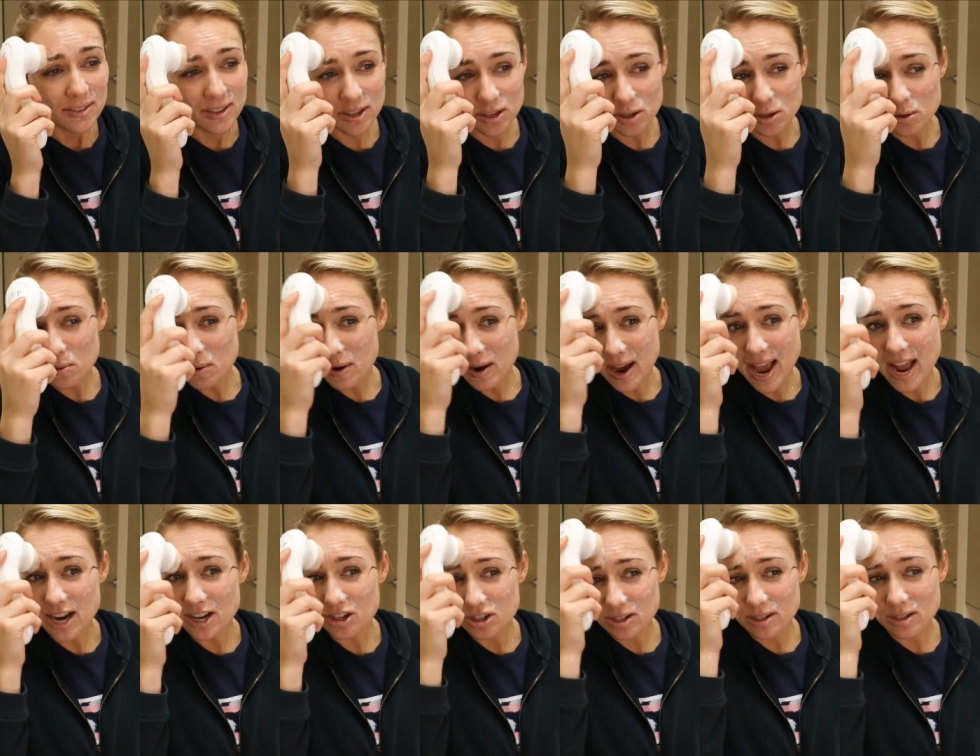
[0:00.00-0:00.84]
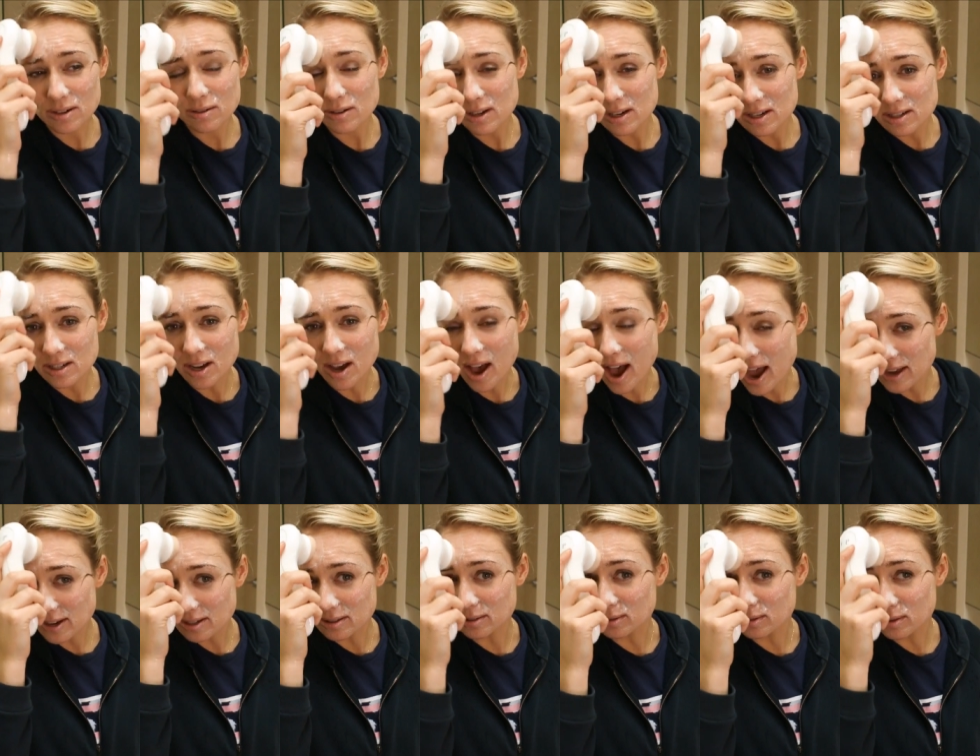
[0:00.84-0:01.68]
that you are actually
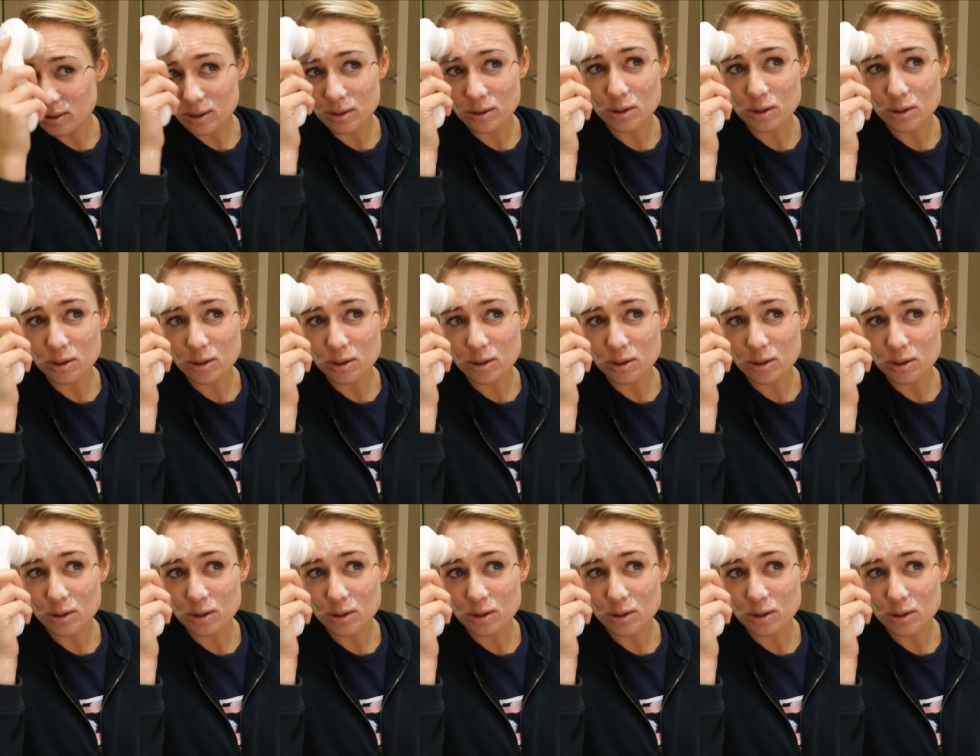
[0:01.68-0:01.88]
entitled